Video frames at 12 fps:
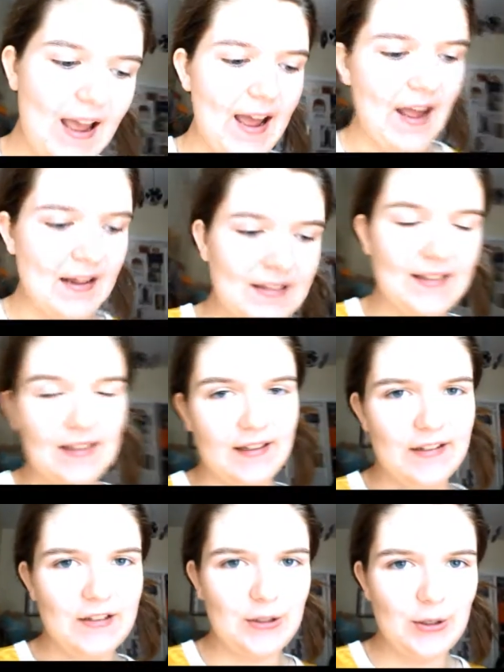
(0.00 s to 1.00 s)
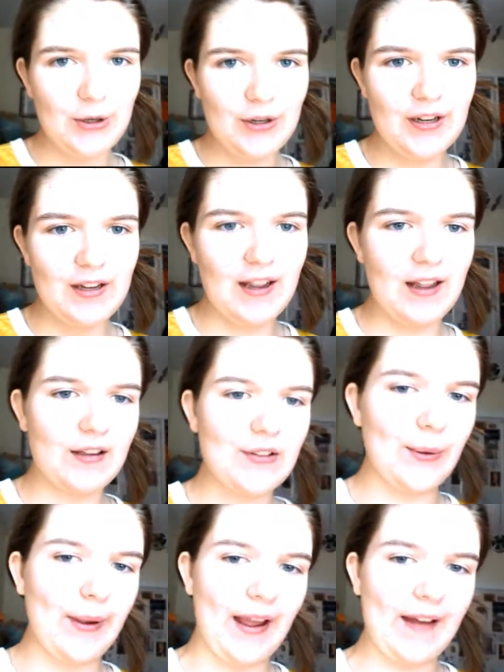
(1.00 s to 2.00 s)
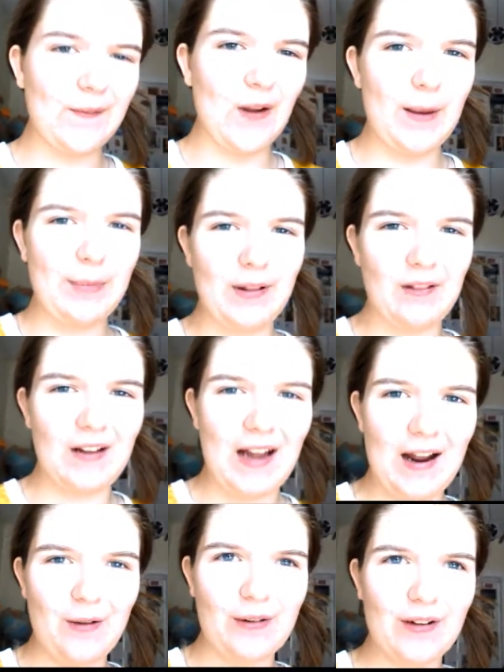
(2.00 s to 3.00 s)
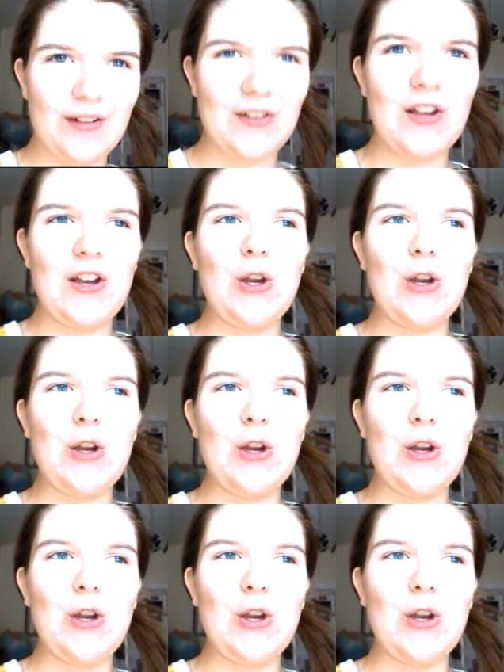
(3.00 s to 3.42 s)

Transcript: at 6.30 so I have a couple of hours